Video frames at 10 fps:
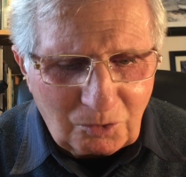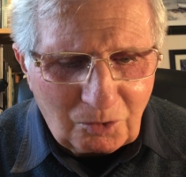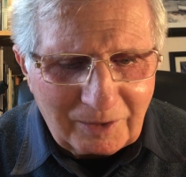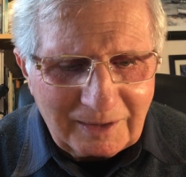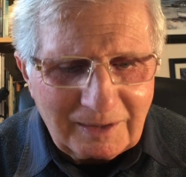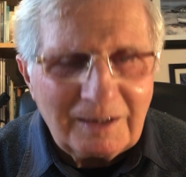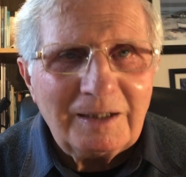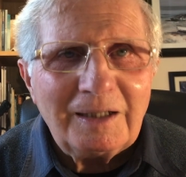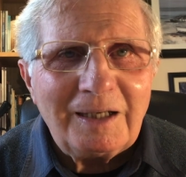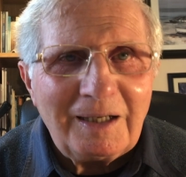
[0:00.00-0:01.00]
glory
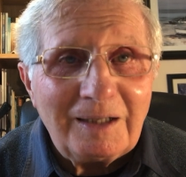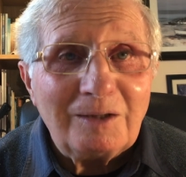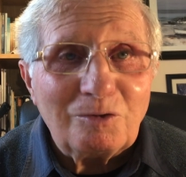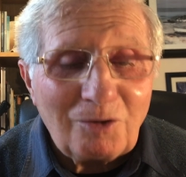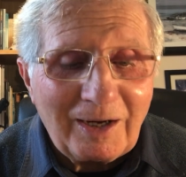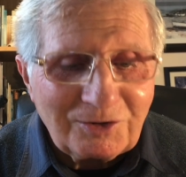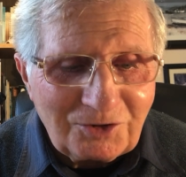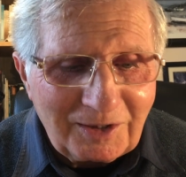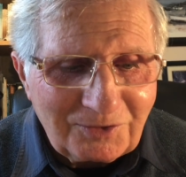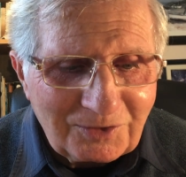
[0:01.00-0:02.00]
in Christ
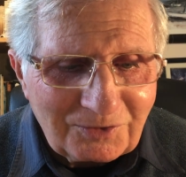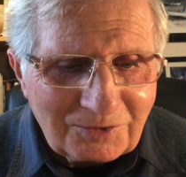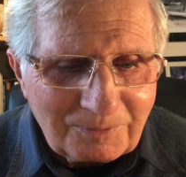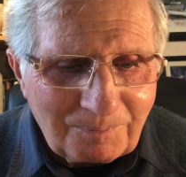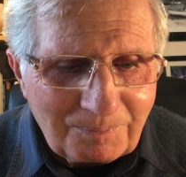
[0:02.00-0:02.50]
Jesus.